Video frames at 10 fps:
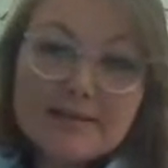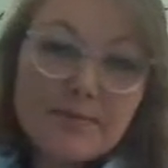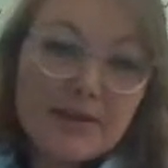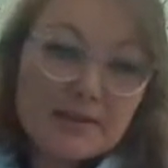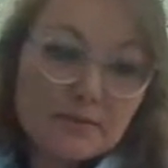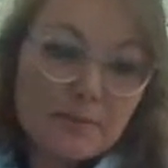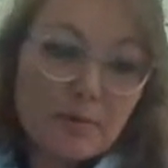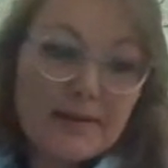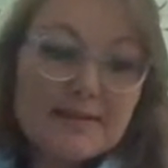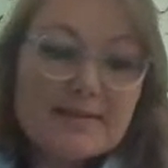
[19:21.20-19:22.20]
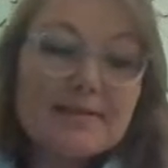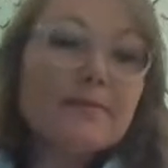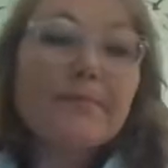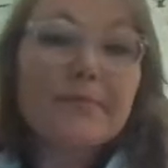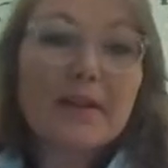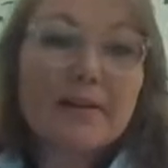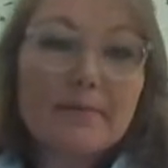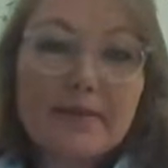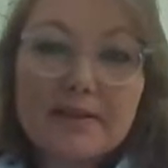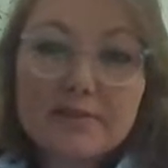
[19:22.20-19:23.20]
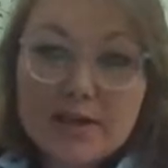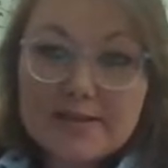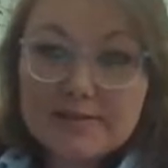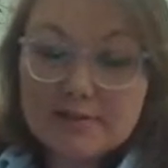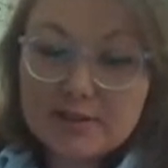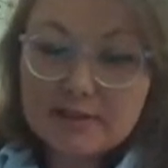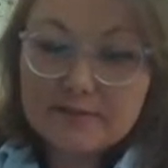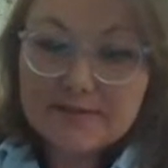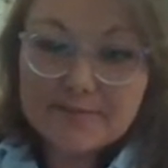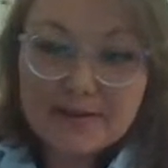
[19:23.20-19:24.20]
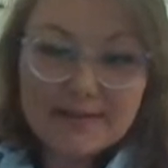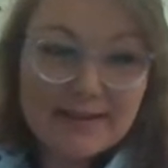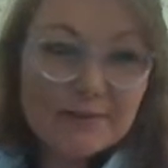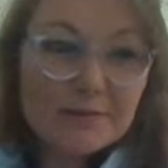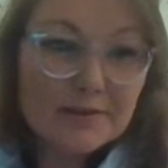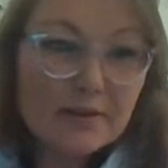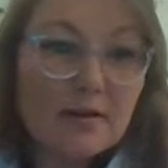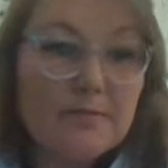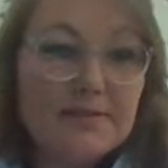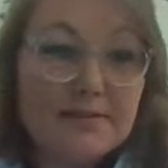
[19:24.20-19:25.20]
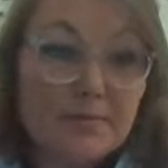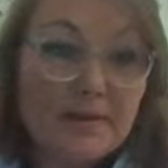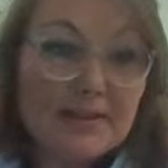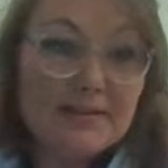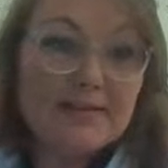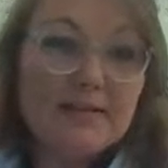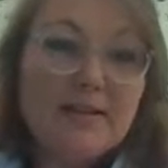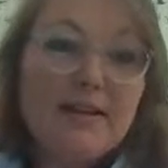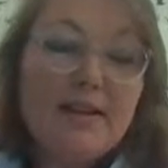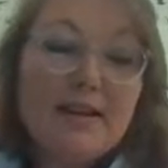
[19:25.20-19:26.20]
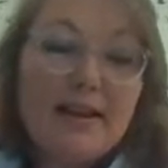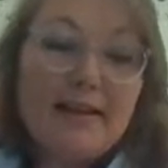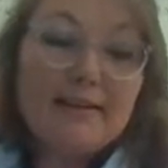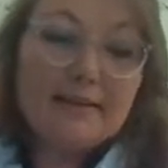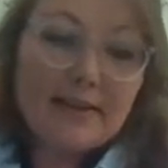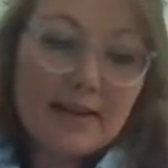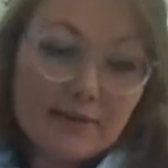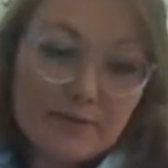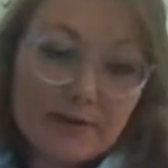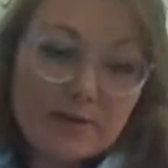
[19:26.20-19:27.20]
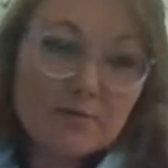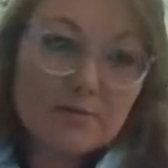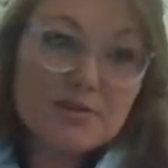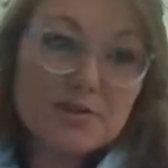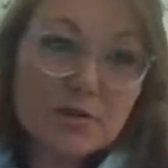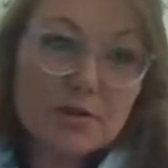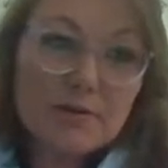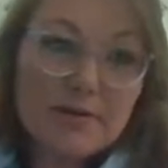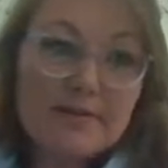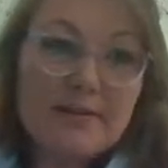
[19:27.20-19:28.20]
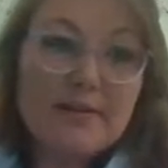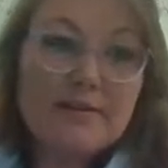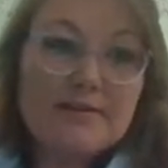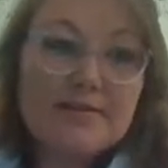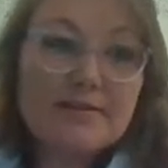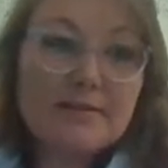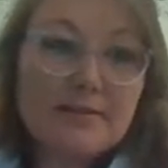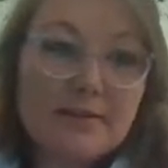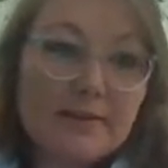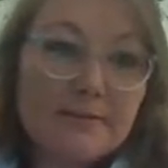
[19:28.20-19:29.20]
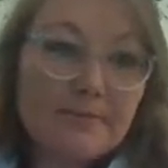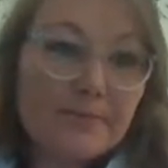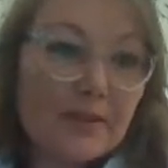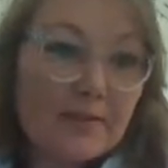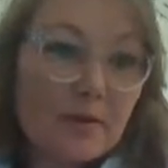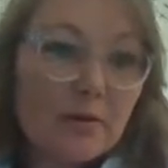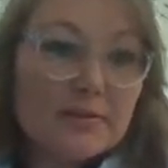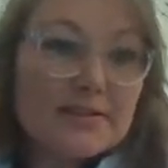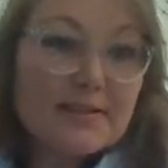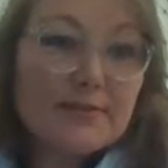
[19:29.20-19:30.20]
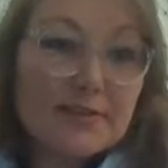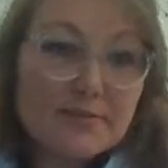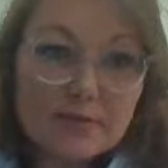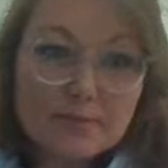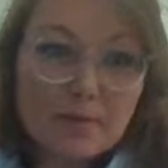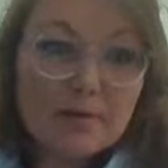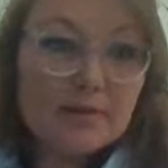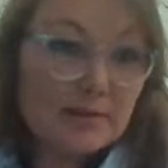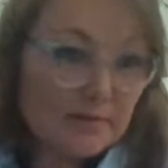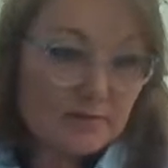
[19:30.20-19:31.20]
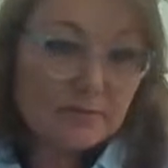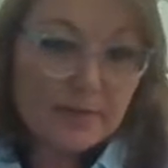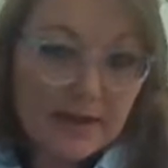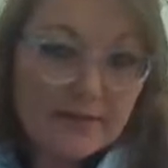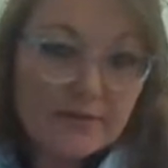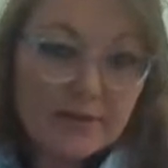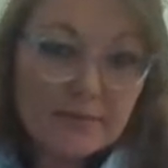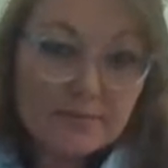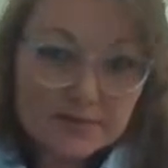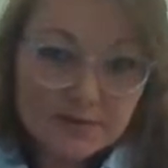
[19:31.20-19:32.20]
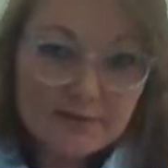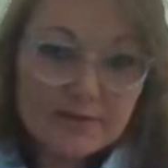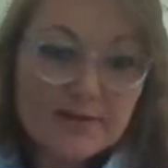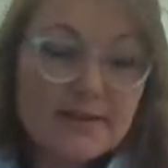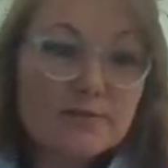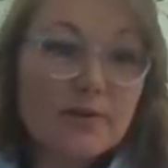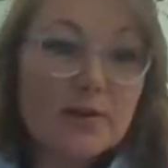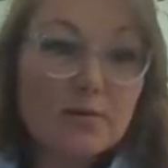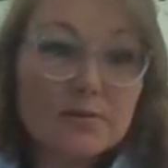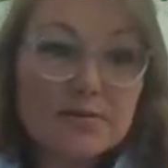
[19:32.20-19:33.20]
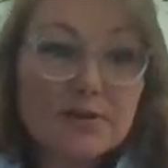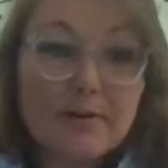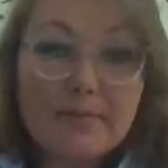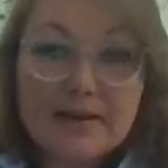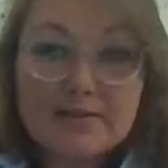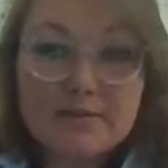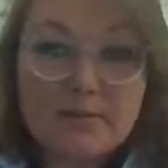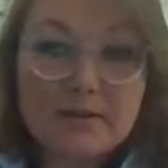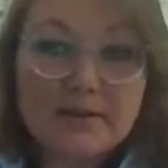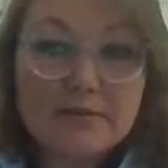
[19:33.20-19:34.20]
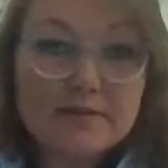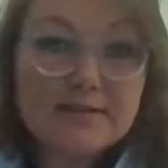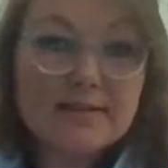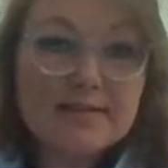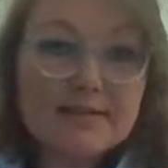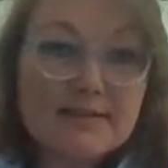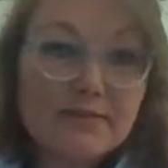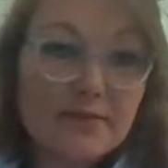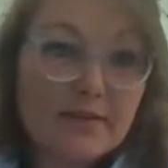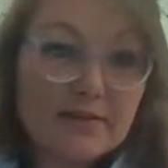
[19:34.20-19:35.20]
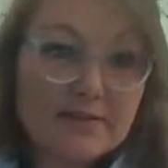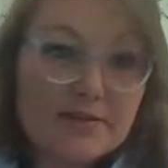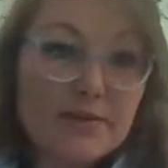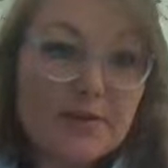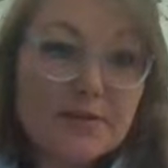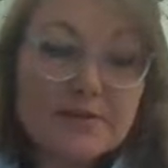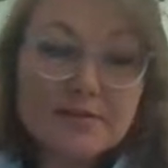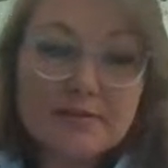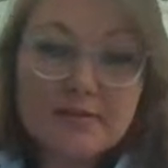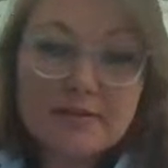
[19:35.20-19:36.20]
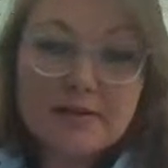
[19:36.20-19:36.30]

At Pinnacle Point, the adjacent shelf is about 100 kilometers wide. And the cave records show that there's the oldest evidence for modern cultural behavior preserved in these records, going back to 167,000 years.